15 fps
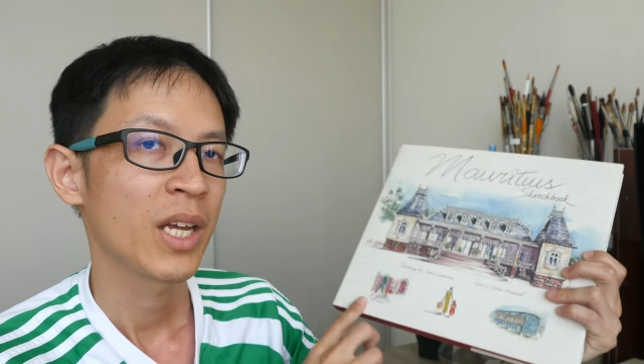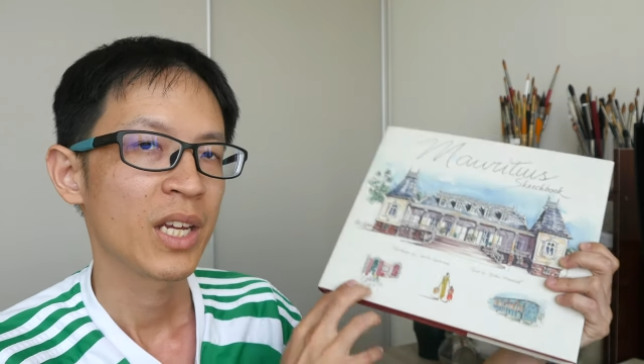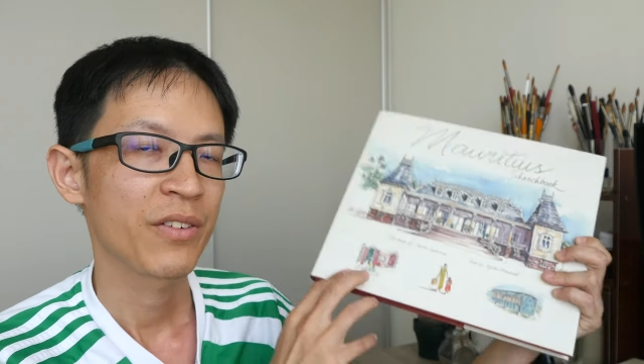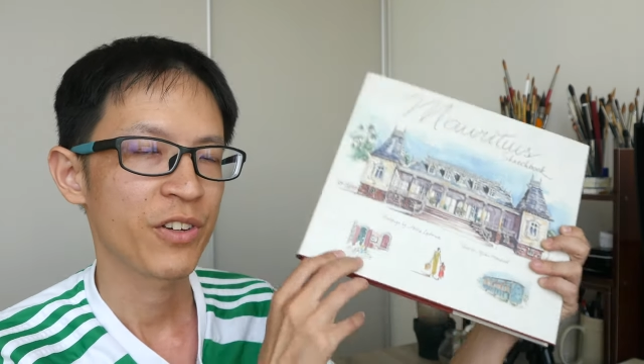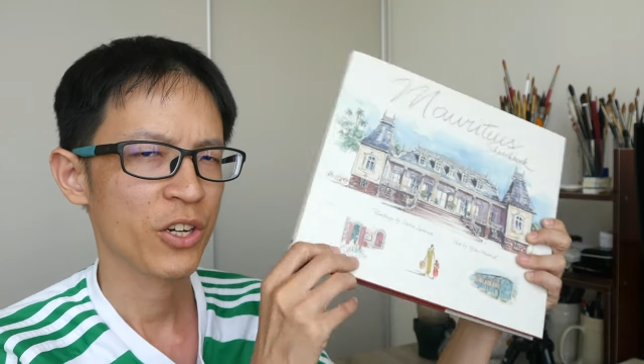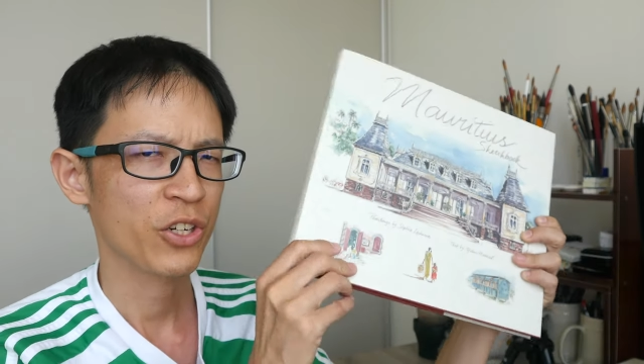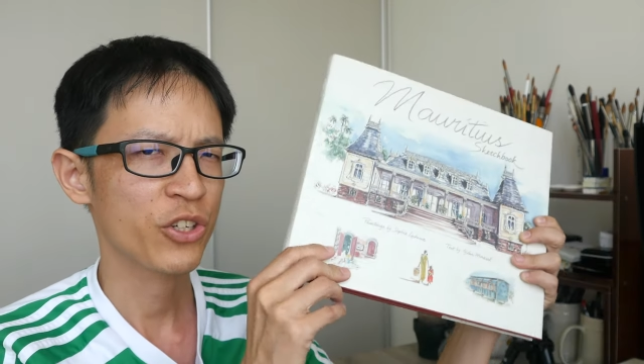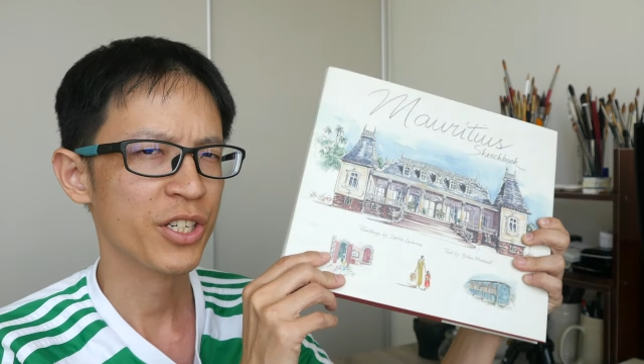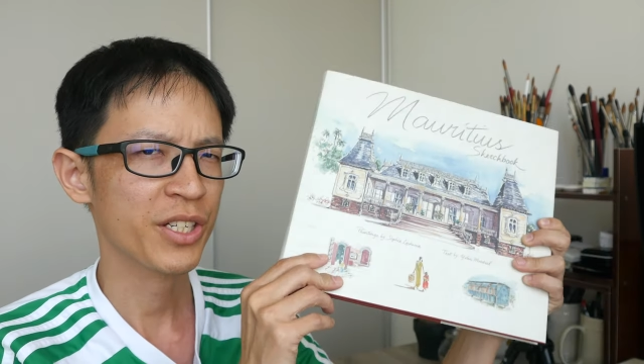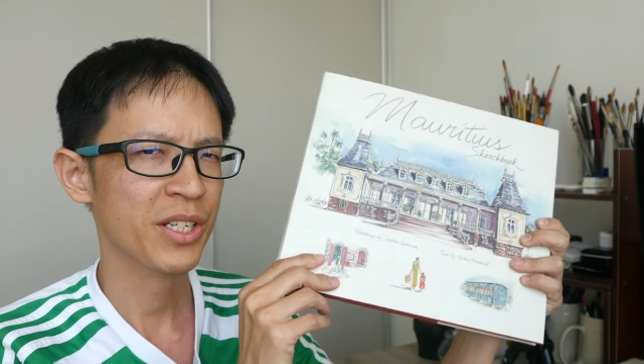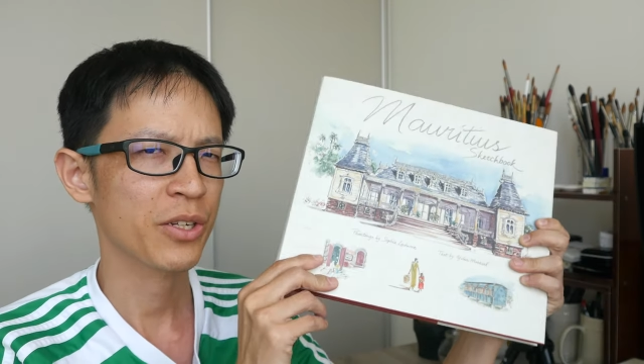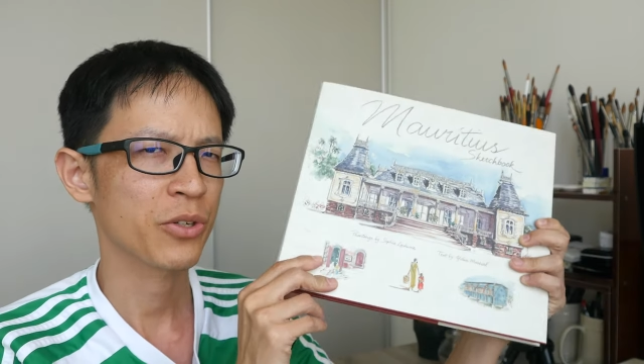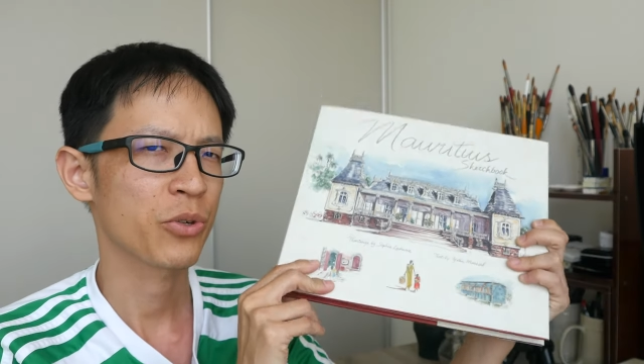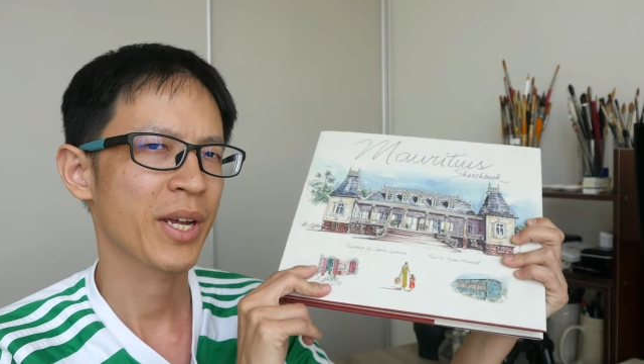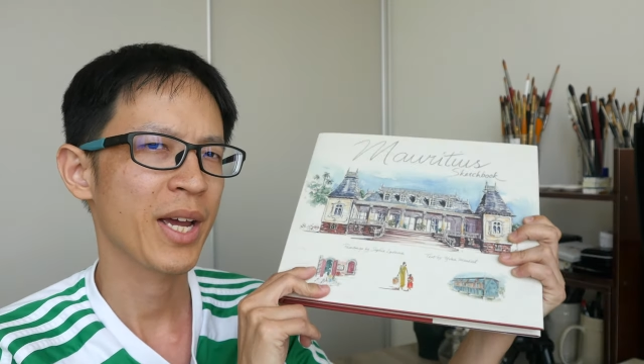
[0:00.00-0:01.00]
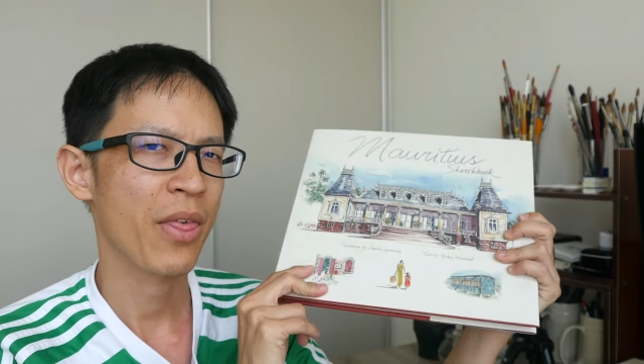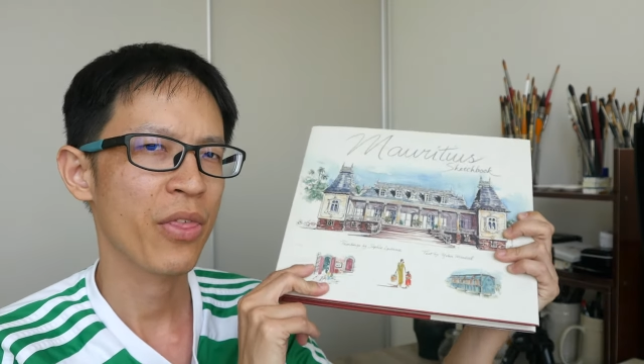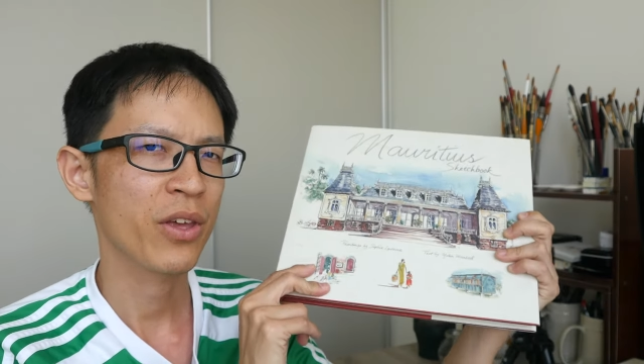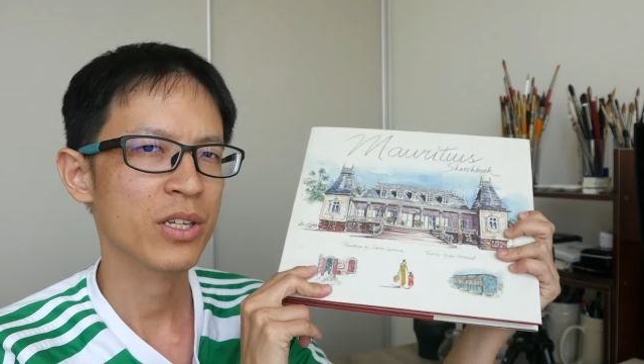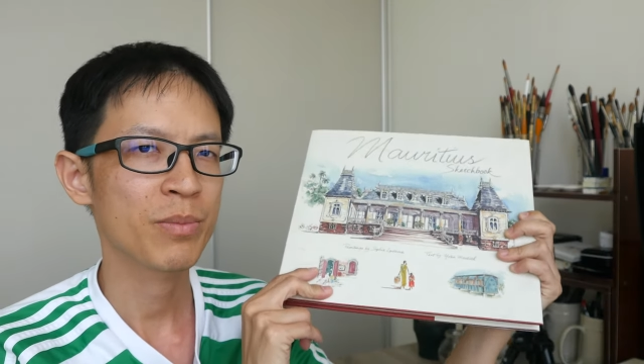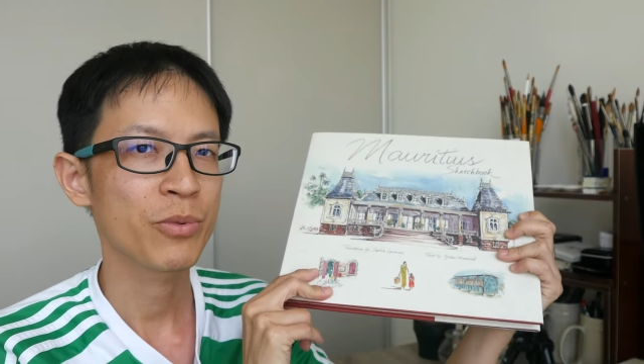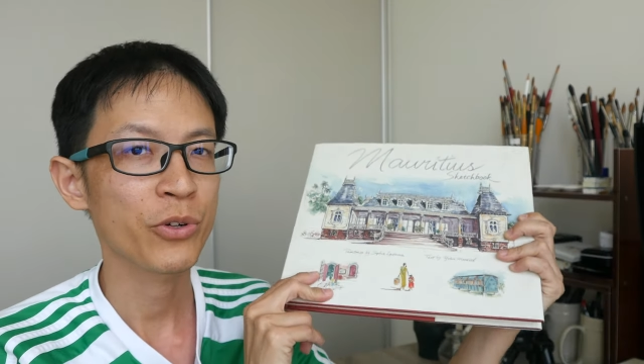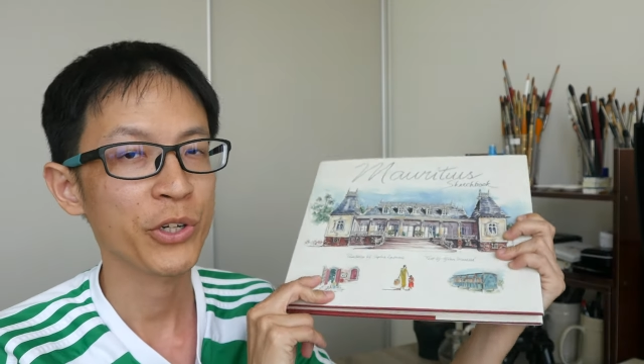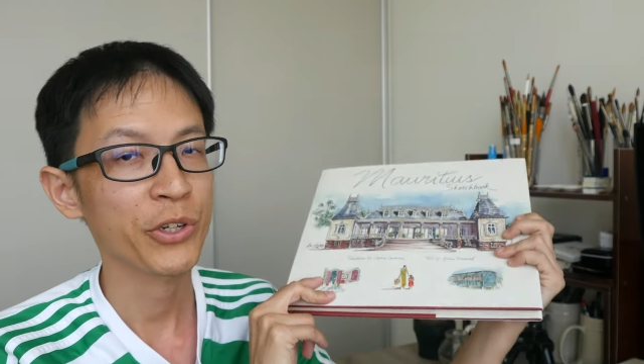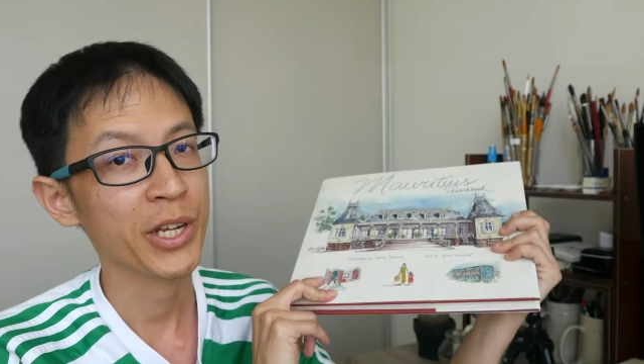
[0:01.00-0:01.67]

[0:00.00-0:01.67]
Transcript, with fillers: If you're interested to get this book,